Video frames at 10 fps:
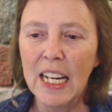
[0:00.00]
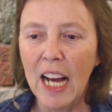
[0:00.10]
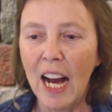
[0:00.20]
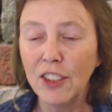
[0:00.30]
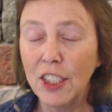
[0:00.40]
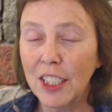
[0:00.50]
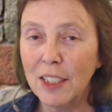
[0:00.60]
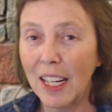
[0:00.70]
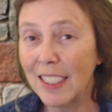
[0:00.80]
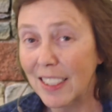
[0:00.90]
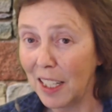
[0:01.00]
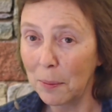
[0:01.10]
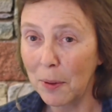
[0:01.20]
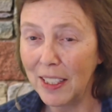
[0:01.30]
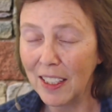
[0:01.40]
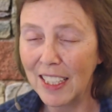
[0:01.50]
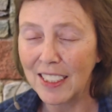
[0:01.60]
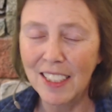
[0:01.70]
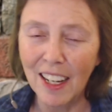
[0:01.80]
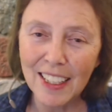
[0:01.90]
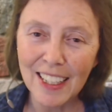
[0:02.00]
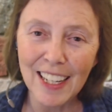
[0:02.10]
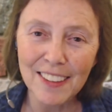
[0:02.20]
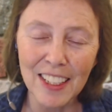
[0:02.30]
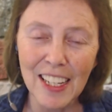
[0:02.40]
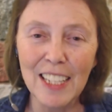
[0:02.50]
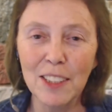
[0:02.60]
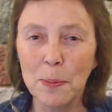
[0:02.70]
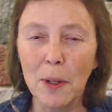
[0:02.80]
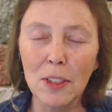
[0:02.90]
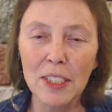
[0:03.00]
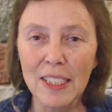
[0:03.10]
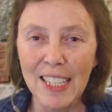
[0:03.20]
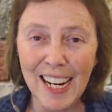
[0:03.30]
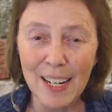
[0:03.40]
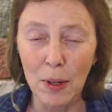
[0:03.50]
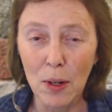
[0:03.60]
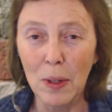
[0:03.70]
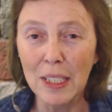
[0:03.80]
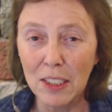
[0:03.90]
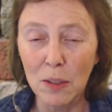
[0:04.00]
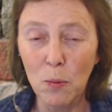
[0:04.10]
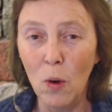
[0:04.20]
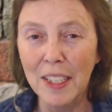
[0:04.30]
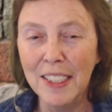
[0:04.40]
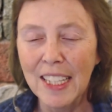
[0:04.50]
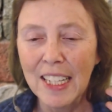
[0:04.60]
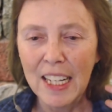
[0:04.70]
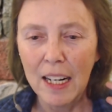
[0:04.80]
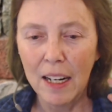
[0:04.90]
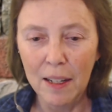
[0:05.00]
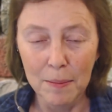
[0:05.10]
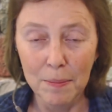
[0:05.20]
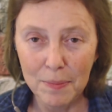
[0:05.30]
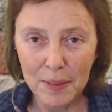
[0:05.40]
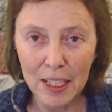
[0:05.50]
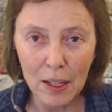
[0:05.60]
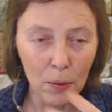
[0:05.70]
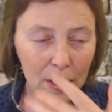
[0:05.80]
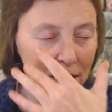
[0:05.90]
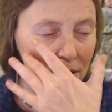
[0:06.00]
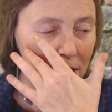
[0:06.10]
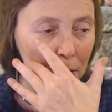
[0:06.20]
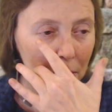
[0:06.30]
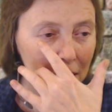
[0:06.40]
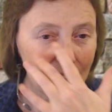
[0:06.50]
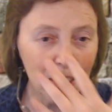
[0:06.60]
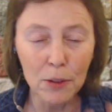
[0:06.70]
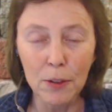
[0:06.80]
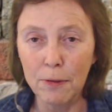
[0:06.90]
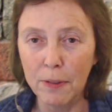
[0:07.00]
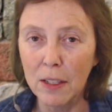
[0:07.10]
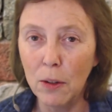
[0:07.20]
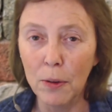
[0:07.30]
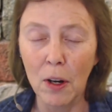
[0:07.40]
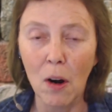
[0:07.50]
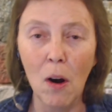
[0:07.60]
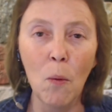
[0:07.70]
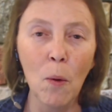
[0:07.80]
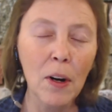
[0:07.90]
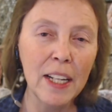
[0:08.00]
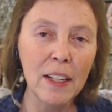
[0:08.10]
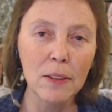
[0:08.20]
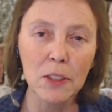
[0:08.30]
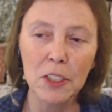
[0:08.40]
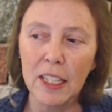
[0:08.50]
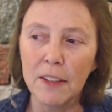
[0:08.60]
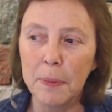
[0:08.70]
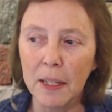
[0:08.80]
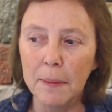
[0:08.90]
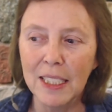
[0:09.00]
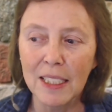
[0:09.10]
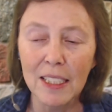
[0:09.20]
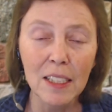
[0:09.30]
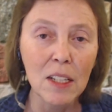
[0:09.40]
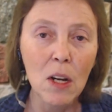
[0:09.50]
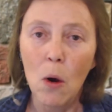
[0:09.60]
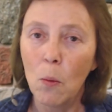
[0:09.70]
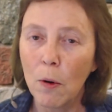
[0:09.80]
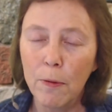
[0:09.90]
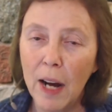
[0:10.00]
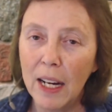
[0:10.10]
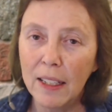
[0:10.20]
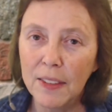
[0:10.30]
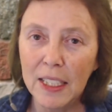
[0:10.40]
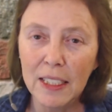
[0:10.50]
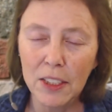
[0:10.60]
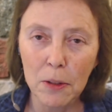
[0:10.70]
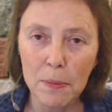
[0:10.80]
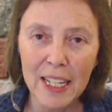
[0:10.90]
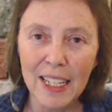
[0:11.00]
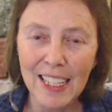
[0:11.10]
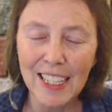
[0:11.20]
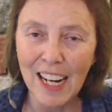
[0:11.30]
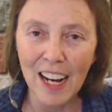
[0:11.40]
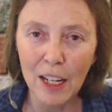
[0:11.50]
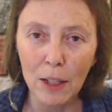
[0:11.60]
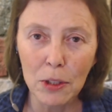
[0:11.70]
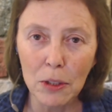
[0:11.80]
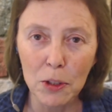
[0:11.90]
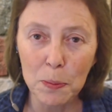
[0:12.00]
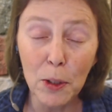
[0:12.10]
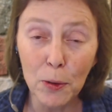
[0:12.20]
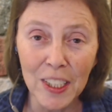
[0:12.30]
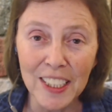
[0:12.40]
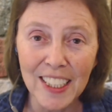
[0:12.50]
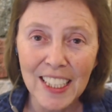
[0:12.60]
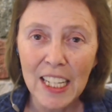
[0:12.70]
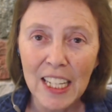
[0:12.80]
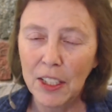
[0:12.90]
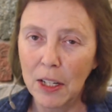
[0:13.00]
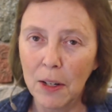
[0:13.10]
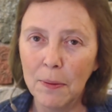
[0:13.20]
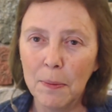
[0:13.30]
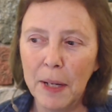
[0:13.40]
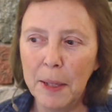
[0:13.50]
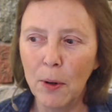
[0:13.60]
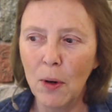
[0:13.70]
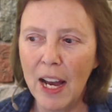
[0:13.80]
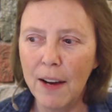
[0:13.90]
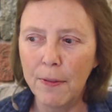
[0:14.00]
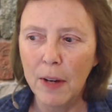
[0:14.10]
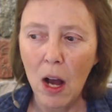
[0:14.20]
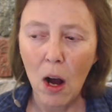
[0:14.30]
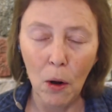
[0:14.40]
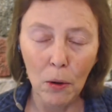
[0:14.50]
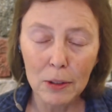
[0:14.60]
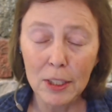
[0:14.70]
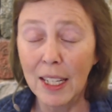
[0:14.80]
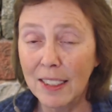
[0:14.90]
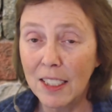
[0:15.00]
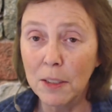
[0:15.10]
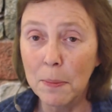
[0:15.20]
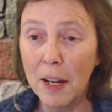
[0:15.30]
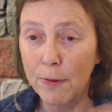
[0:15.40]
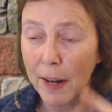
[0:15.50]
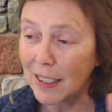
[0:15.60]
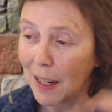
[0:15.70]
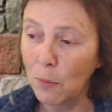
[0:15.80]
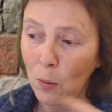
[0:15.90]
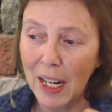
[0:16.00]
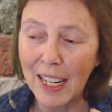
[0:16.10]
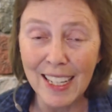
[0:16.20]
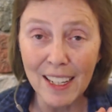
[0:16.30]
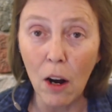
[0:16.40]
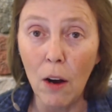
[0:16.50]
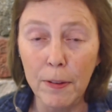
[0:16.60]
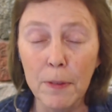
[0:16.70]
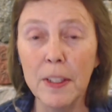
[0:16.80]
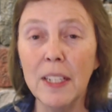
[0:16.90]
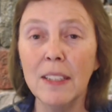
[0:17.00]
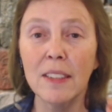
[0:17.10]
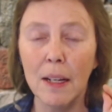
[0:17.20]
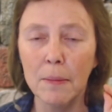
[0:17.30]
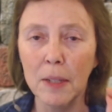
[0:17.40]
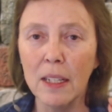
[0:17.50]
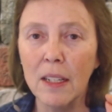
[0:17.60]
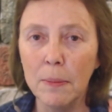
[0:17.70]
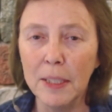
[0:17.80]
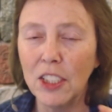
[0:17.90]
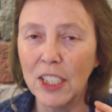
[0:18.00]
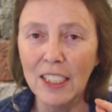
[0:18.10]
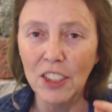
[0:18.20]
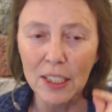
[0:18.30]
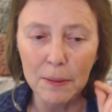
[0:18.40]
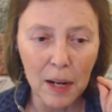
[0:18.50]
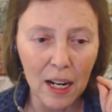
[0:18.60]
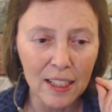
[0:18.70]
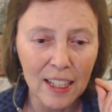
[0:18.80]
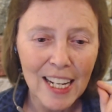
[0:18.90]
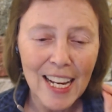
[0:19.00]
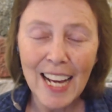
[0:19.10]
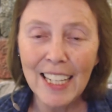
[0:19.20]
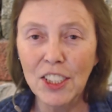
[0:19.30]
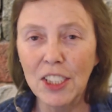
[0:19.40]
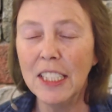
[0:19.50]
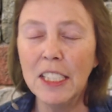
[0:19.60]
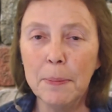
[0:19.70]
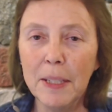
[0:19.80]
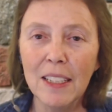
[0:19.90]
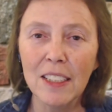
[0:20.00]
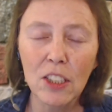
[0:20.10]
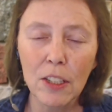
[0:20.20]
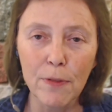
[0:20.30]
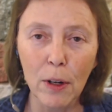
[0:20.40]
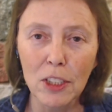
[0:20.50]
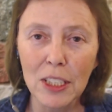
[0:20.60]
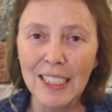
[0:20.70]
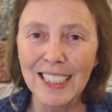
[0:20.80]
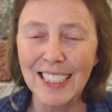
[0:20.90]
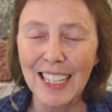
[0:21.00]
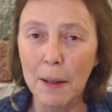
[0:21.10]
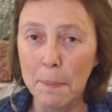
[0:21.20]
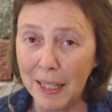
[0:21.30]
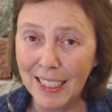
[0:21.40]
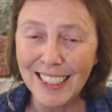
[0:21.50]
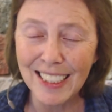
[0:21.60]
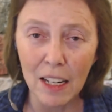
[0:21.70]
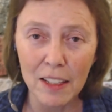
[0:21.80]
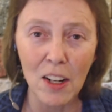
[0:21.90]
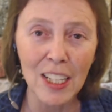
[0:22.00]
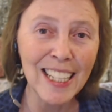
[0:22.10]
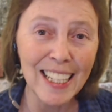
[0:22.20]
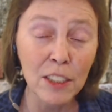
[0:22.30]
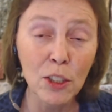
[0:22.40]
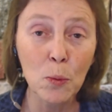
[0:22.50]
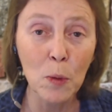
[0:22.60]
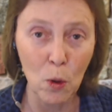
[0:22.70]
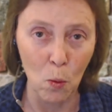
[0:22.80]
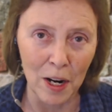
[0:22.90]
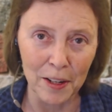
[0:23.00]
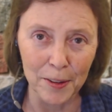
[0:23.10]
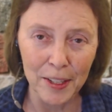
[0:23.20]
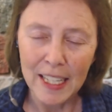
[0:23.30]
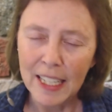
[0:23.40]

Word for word: I celebrated last night. I got the last person that had requested one, you know, into the funnel. They're all working on their stuff. But let me tell you, we're finding things that are making it not go so smoothly. You know, people have older sites. As a matter of fact, when I get off of this, I'm going to go be changing my HTTPS conversion to say a mini site audit is required.